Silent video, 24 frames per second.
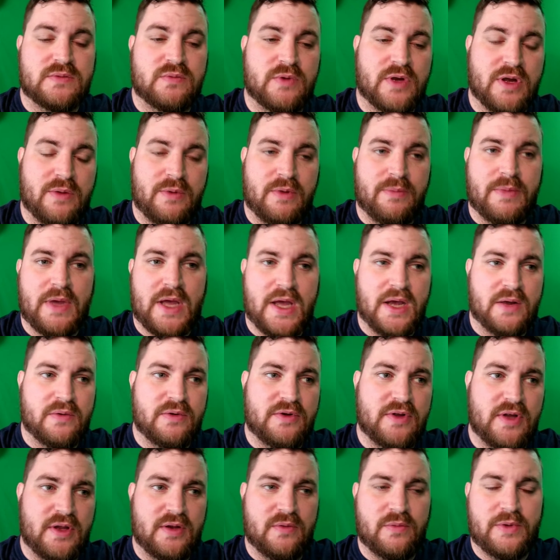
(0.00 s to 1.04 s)
We're coming back. We've
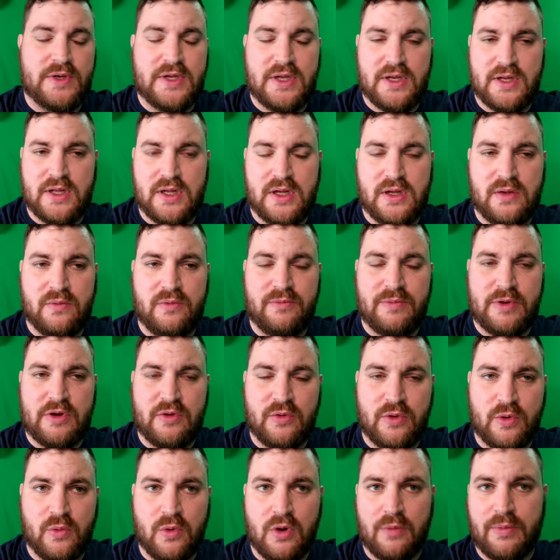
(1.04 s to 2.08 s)
been
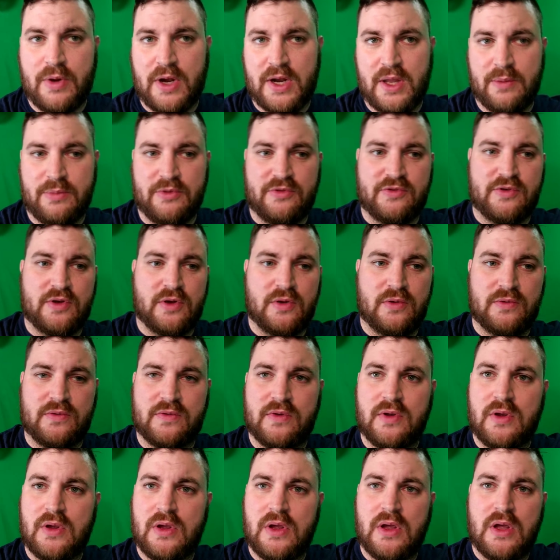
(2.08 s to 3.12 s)
doing Warpod
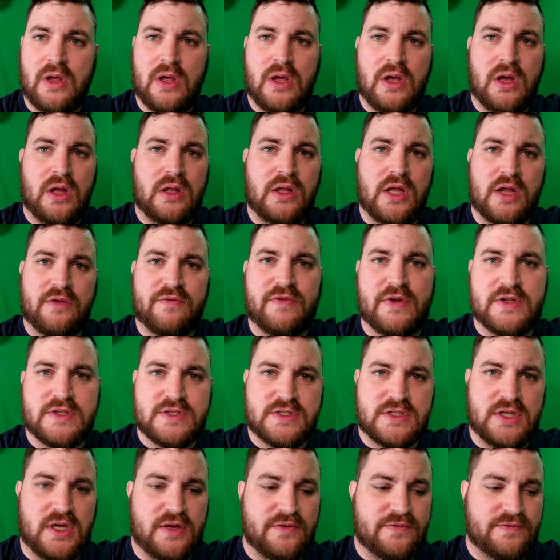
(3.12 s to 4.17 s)
episodes, a lot of fun
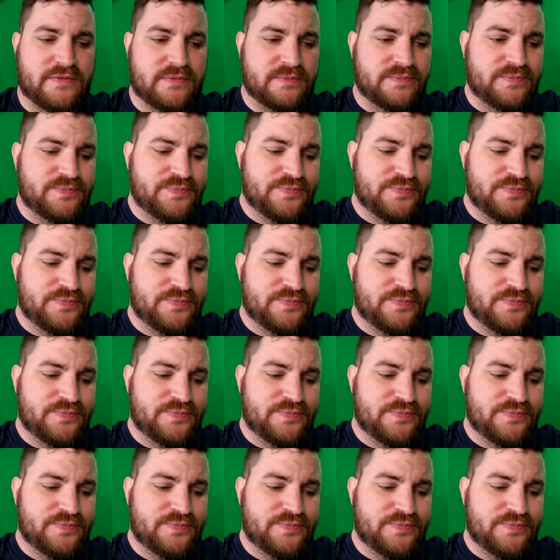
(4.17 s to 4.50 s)
stuff.